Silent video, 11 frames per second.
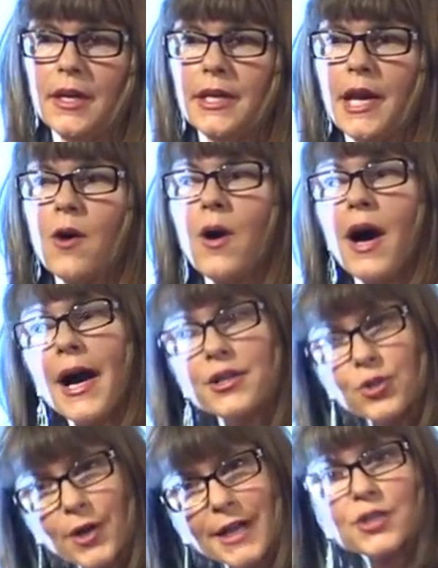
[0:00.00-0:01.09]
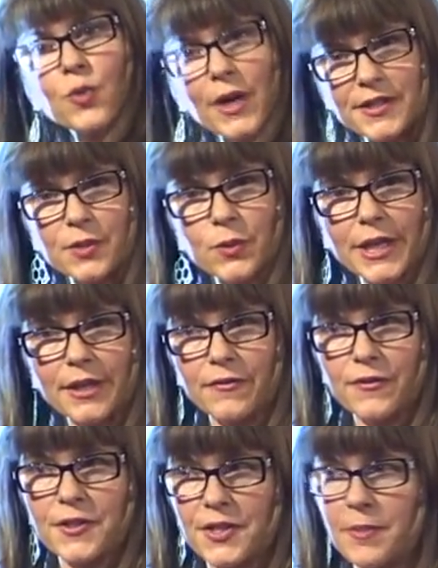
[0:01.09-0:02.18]
Now, I tried twice a week
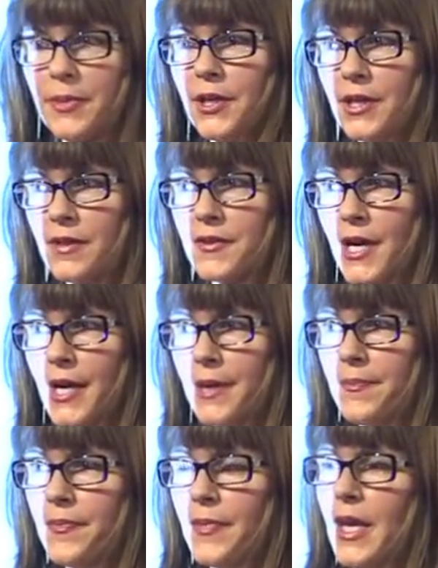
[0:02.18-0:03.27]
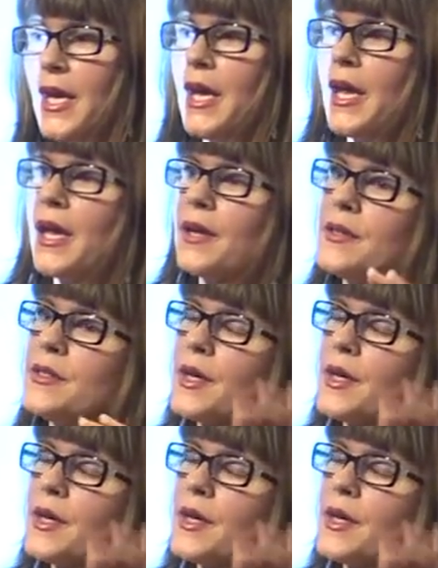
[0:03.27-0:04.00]
for some period of time, and